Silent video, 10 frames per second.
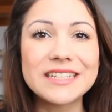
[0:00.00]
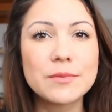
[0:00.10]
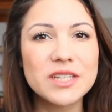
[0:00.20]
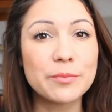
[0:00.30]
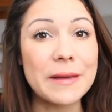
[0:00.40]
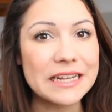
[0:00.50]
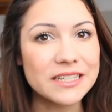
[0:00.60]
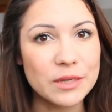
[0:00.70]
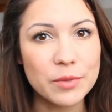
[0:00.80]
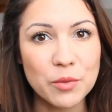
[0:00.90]
tips are
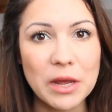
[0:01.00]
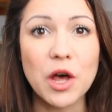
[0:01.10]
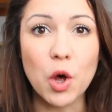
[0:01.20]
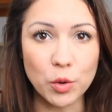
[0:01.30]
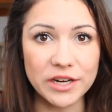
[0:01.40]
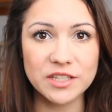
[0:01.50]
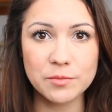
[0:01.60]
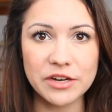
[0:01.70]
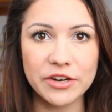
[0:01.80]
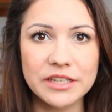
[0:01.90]
based upon my own
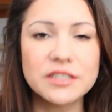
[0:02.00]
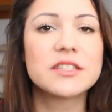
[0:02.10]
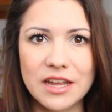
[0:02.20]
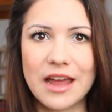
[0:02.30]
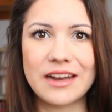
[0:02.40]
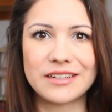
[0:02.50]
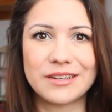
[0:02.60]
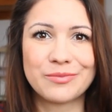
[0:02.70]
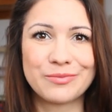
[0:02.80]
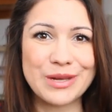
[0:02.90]
experience and
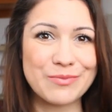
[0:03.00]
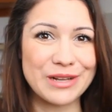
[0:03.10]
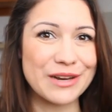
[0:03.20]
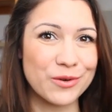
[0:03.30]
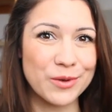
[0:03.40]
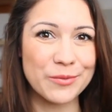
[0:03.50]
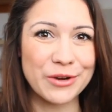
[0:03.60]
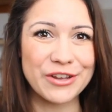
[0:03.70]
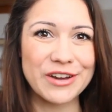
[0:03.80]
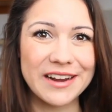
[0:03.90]
people I don't want to
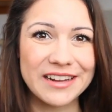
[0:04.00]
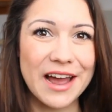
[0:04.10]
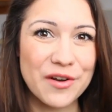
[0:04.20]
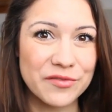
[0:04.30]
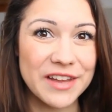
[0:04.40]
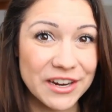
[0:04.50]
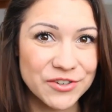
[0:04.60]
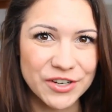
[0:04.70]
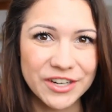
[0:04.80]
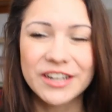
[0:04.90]
bring in any kind of
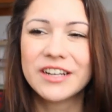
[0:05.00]
danger.